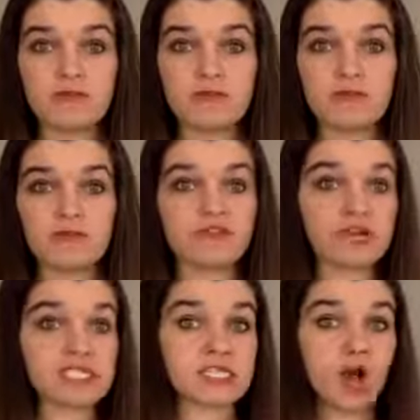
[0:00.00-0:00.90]
But for
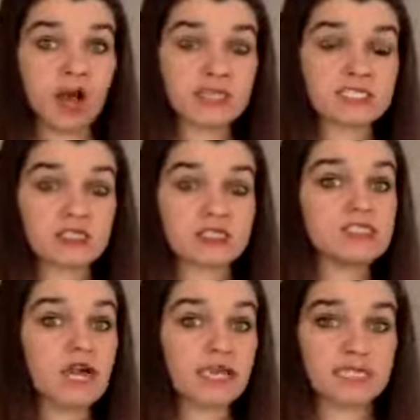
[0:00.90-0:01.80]
as long as they're
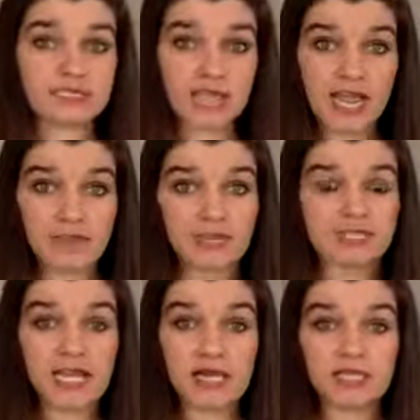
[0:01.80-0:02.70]
stuck in diet
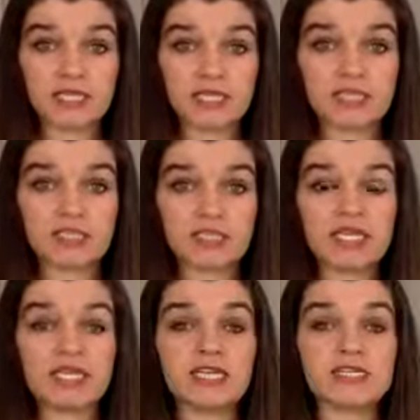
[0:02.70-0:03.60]
mentality, they're going
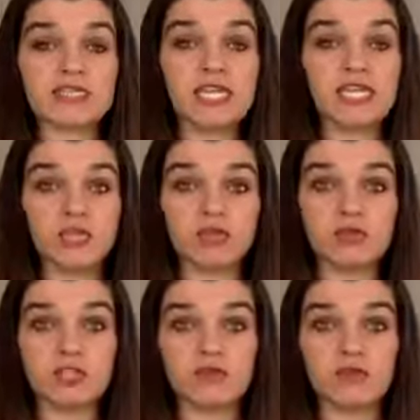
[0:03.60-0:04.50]
to continue
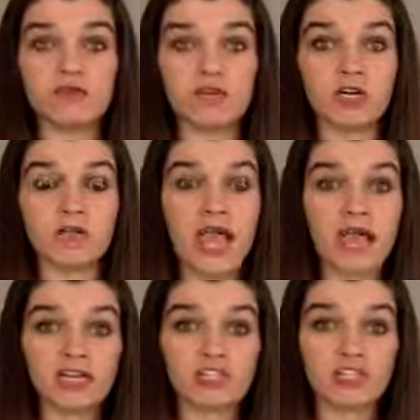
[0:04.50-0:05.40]
to revert
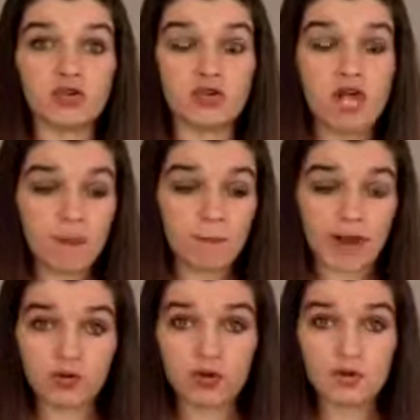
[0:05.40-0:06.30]
back to
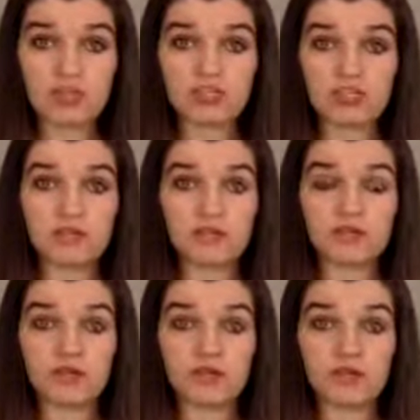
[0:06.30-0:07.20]
micromanaging their
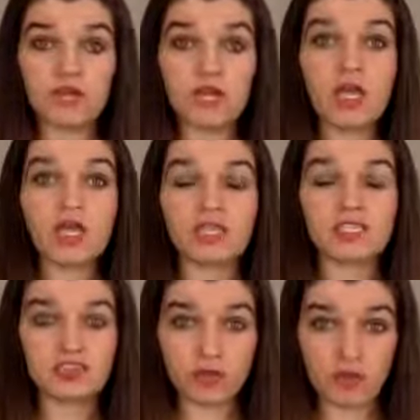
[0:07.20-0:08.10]
food,
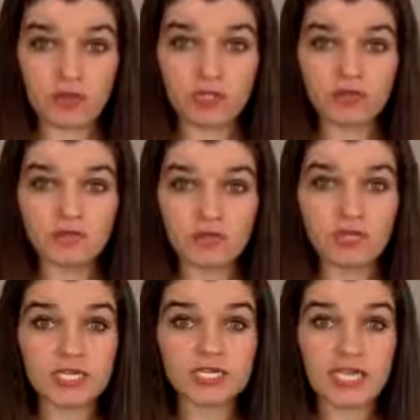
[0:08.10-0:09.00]
controlling their food
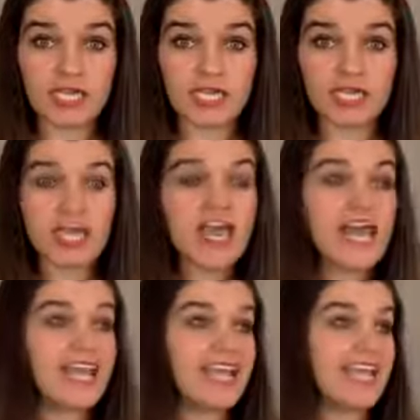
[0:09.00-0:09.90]
intake,
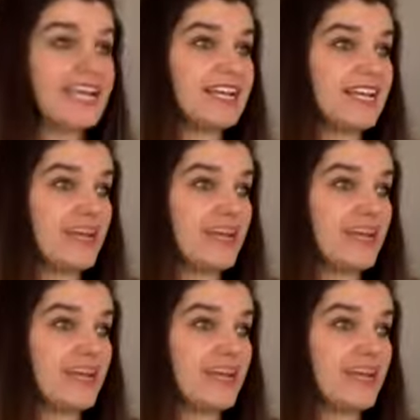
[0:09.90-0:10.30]
and